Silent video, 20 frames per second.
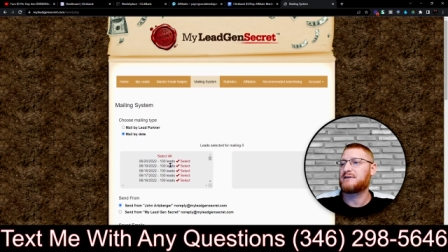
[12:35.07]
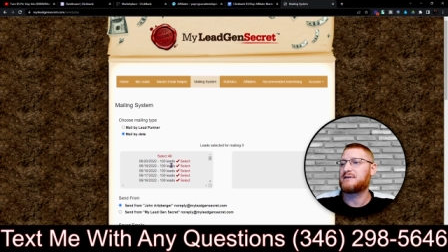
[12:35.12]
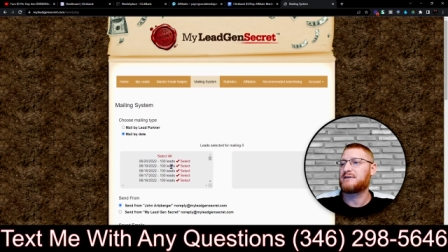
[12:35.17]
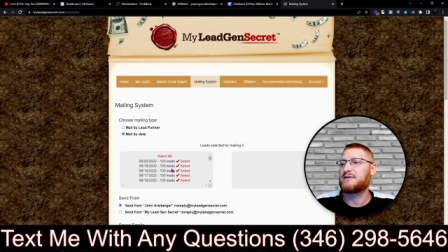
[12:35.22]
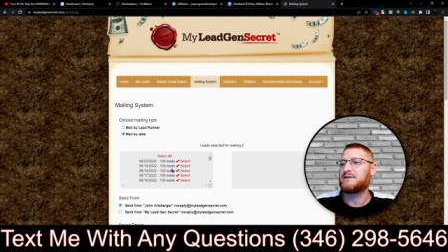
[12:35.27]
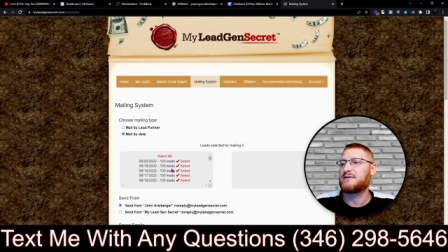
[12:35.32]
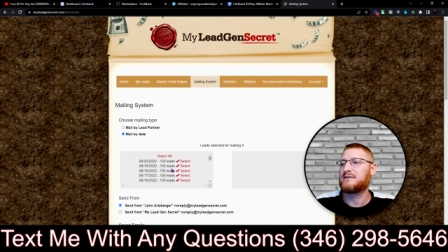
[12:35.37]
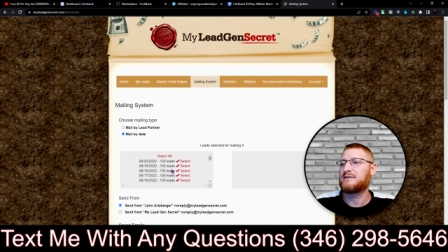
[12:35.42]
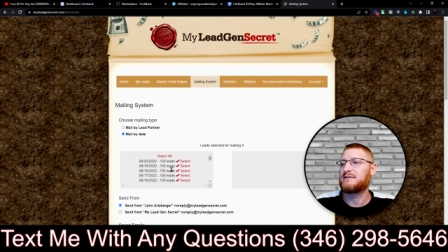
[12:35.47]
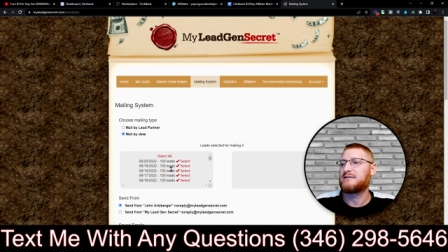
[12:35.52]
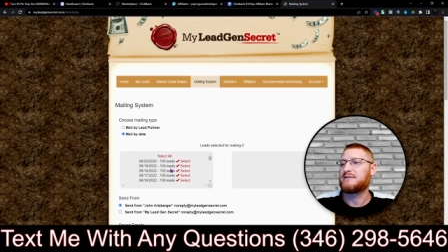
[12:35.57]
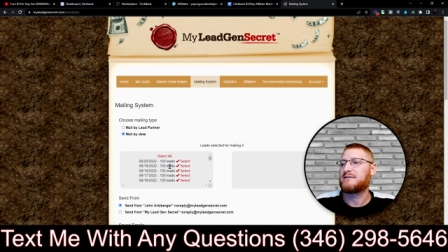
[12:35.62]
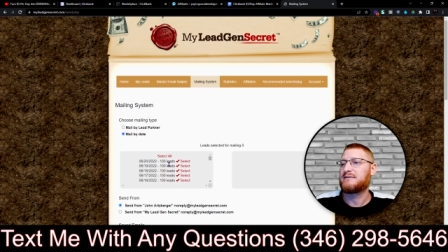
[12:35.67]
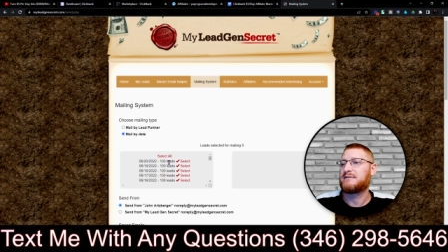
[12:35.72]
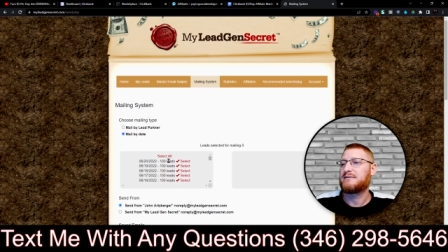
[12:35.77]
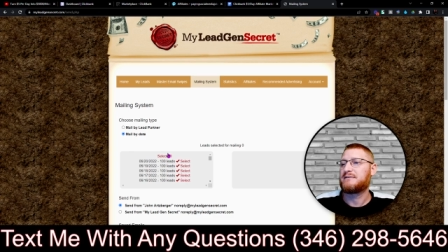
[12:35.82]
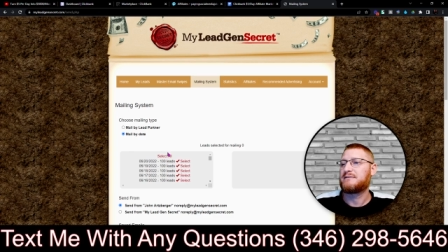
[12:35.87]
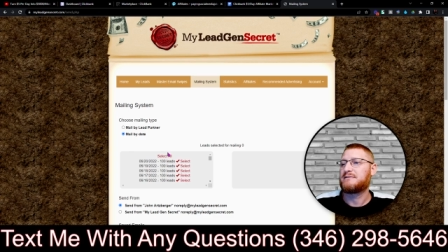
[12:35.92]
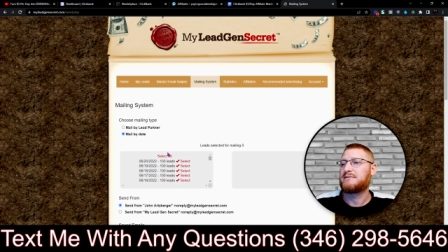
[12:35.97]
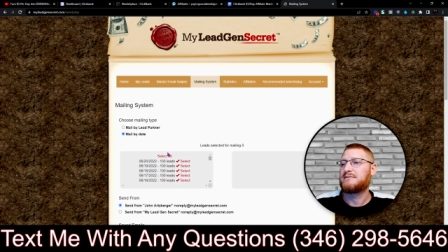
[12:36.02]
here.
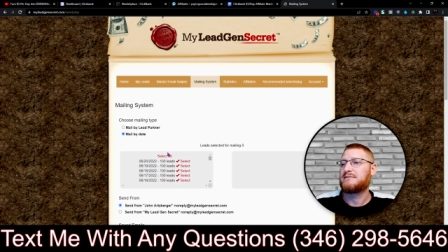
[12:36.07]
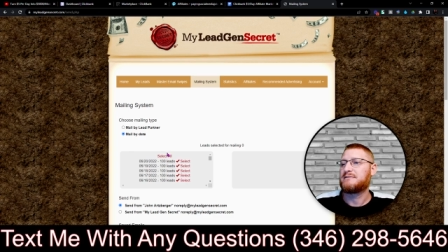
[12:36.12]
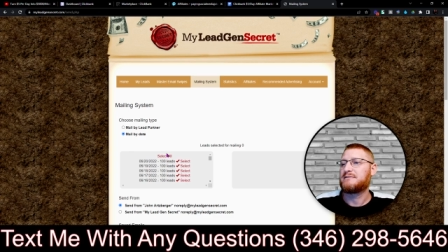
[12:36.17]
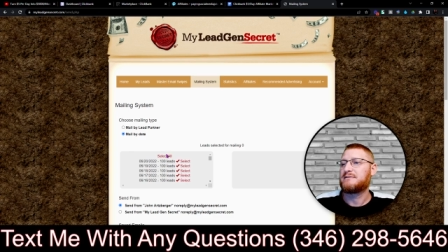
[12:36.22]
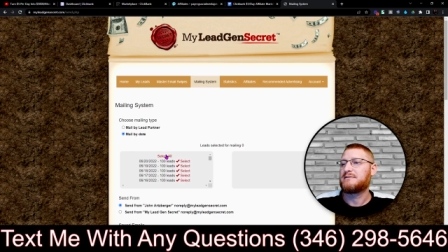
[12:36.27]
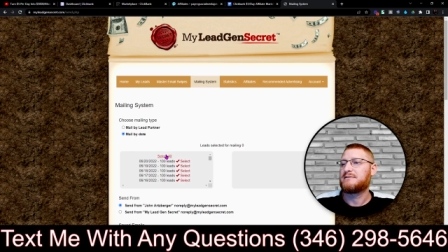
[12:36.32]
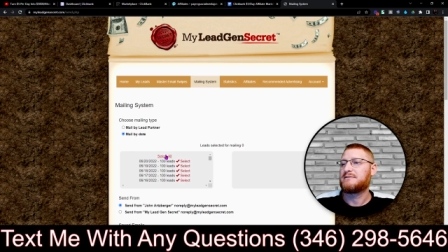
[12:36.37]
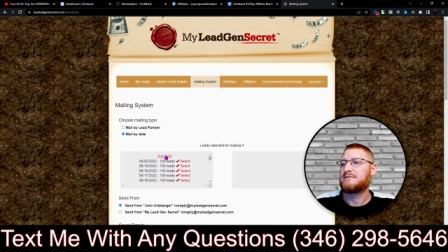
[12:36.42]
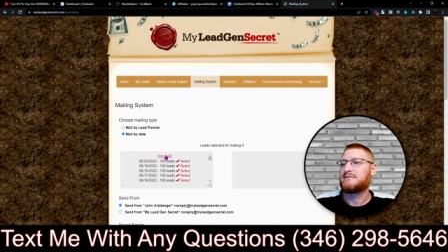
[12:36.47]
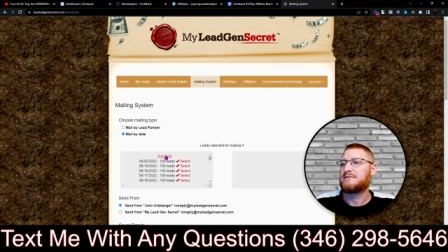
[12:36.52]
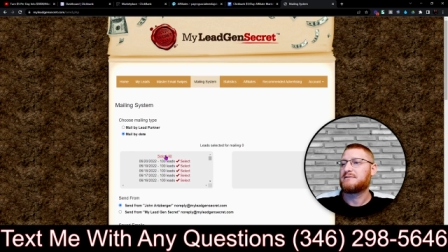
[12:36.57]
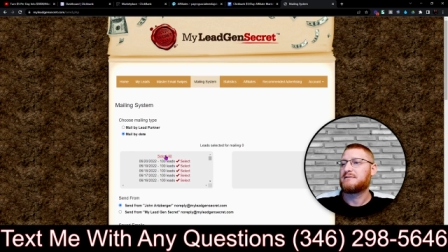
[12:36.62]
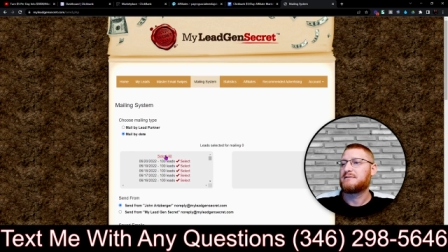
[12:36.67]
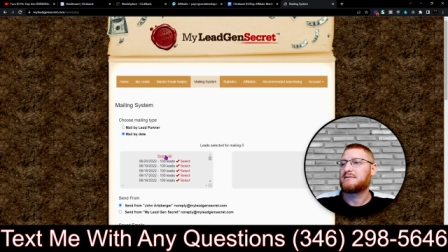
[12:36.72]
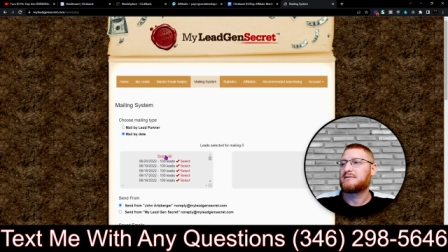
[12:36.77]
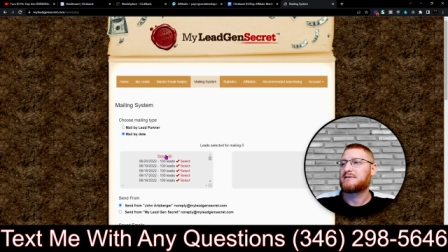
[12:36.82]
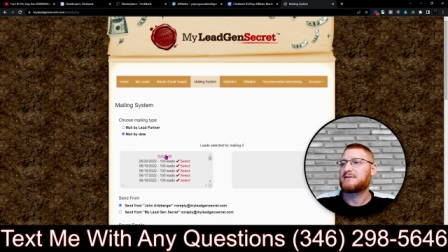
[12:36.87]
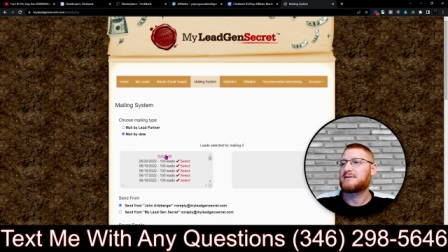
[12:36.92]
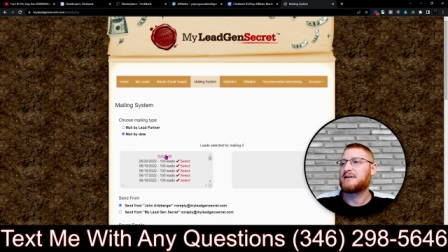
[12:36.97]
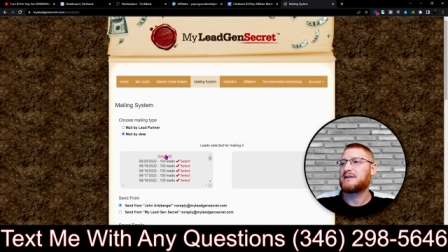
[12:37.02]

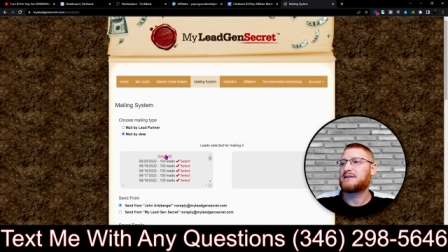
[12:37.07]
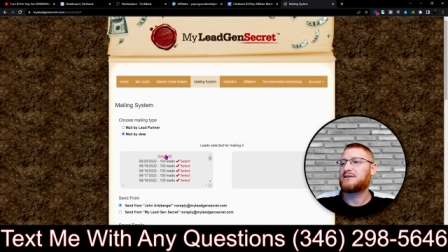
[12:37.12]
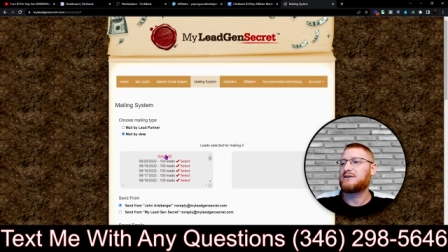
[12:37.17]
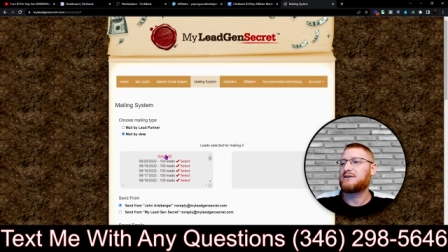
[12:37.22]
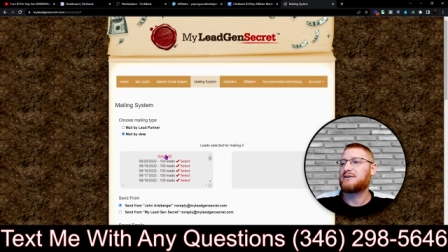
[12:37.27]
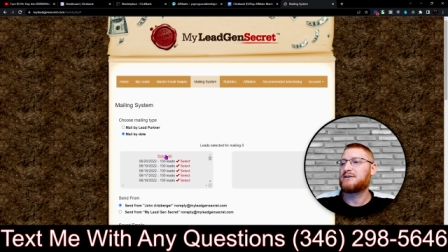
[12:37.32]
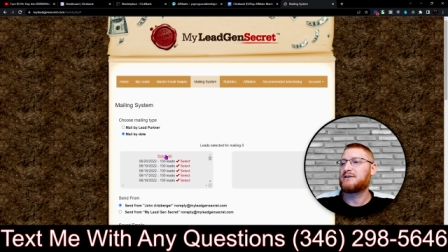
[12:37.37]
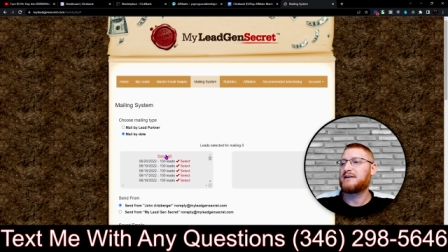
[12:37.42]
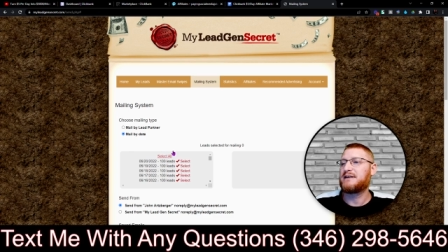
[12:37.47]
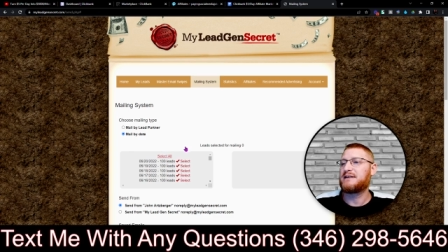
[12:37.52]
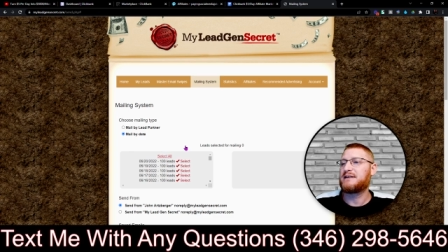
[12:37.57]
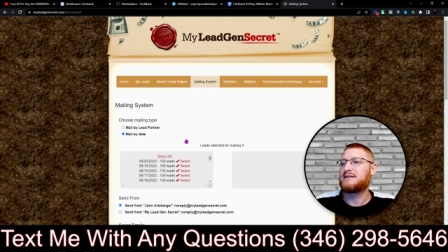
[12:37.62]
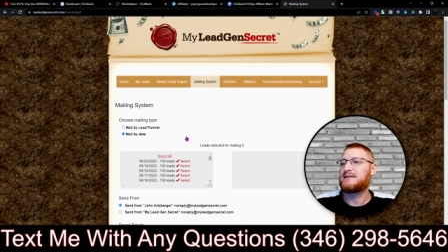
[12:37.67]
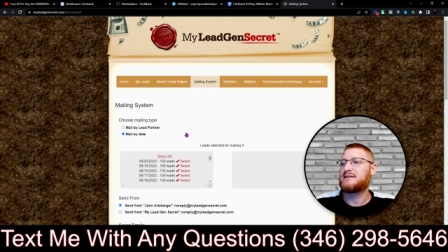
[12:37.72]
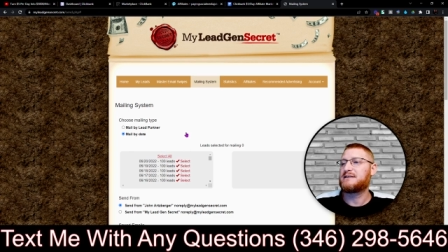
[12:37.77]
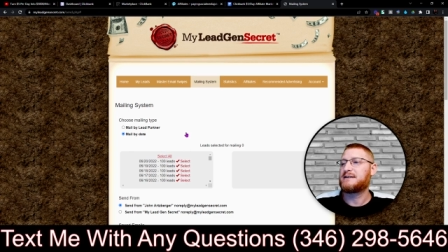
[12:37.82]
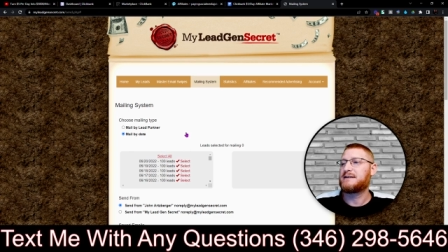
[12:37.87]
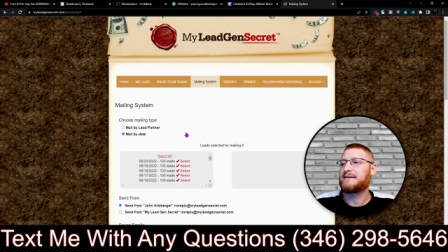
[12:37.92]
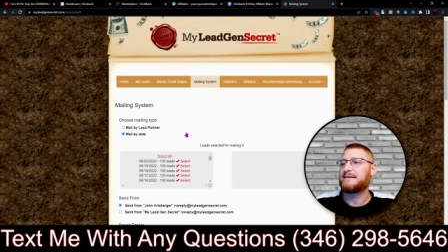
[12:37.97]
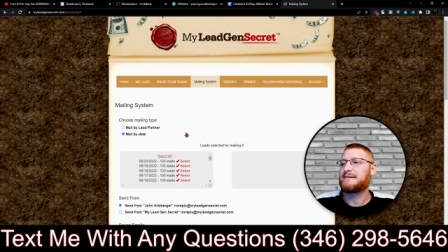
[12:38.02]
Select all your leads.